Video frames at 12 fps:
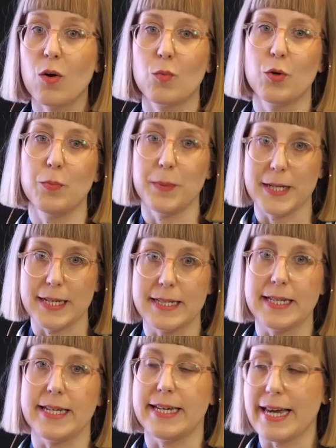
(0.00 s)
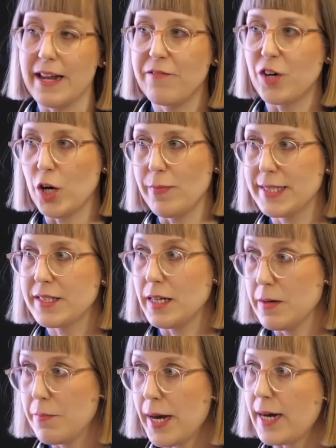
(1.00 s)
would be the environmental
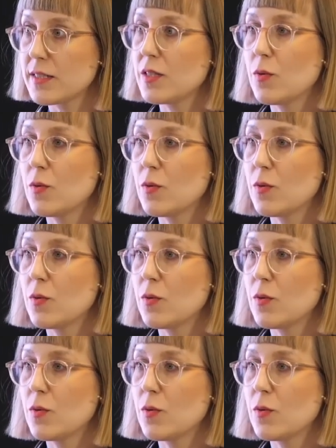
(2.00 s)
impact?